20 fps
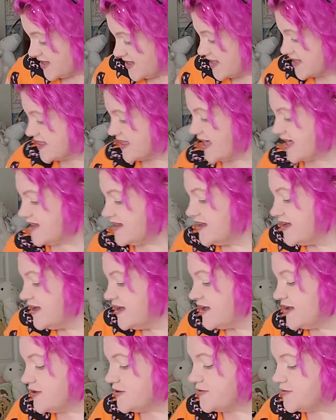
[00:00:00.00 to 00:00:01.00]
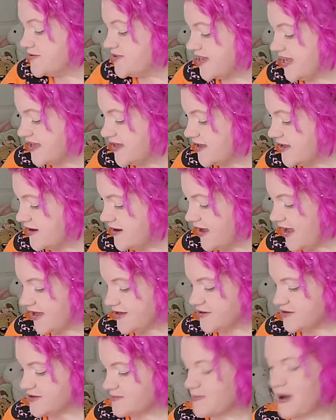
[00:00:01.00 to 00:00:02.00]
like that, you take it and
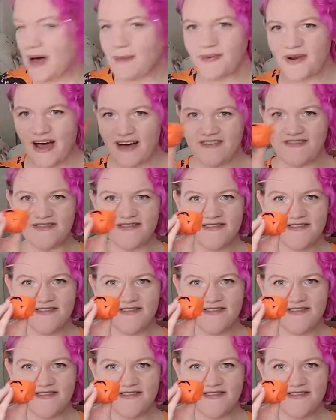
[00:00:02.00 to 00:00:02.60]
you just pop it off.